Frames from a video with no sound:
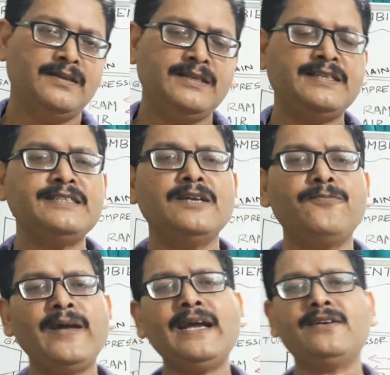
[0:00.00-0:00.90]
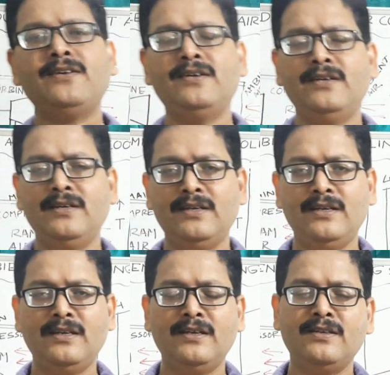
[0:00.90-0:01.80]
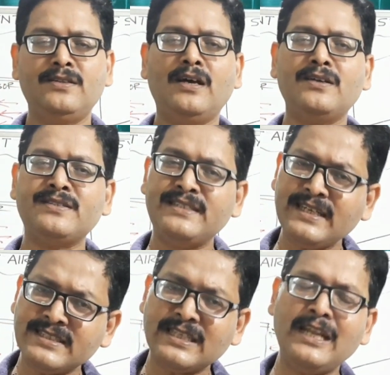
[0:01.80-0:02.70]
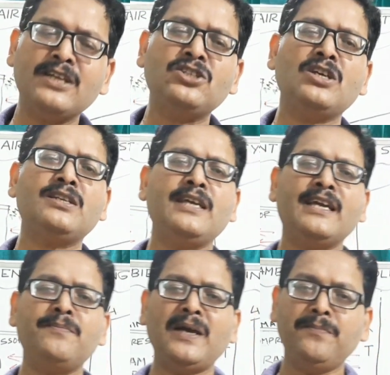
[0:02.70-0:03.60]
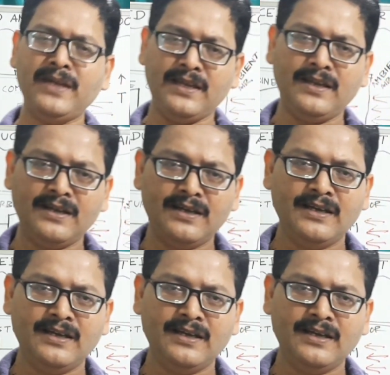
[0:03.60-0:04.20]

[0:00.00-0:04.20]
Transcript: This is in fact the 6th lecture taken by me